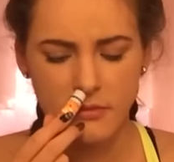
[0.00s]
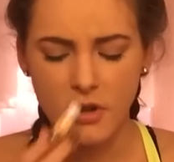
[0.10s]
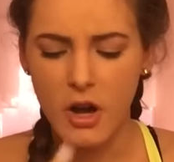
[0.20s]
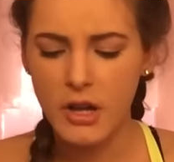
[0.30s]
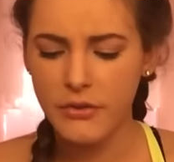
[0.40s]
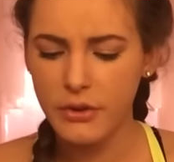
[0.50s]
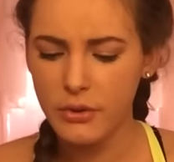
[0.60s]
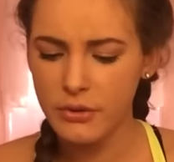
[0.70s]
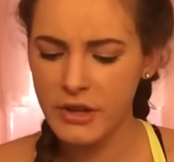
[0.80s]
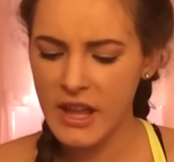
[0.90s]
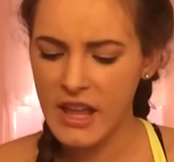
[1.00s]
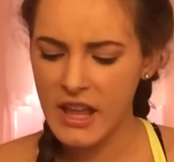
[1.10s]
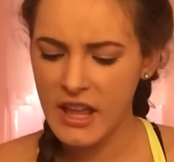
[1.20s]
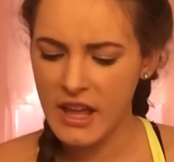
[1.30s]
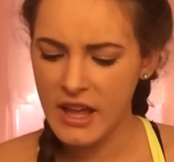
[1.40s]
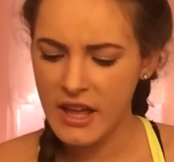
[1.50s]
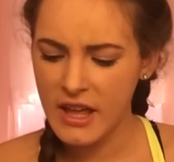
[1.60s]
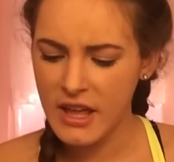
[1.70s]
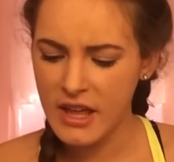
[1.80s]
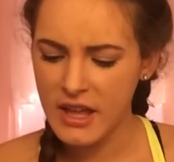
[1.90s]
Dog food
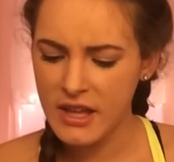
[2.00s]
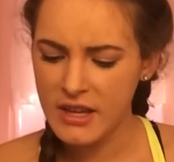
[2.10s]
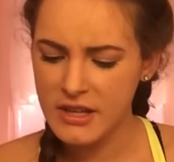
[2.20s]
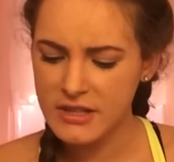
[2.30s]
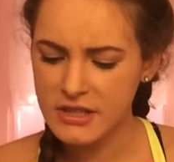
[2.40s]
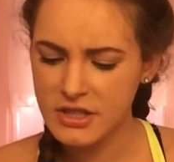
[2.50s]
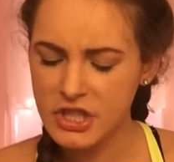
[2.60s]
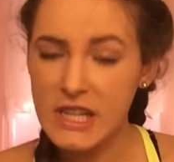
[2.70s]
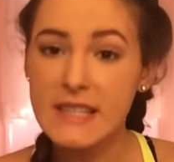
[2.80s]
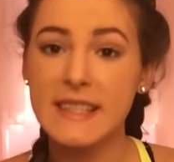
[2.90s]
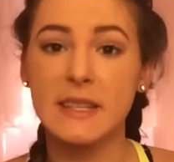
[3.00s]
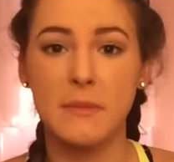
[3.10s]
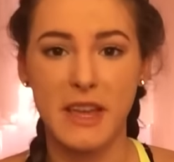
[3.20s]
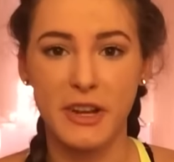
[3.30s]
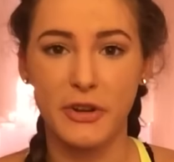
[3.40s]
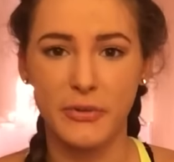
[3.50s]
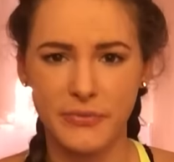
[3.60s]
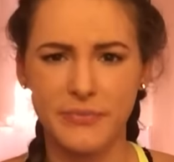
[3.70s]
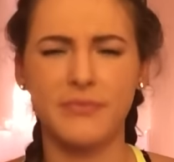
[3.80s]
and cheese and tomato.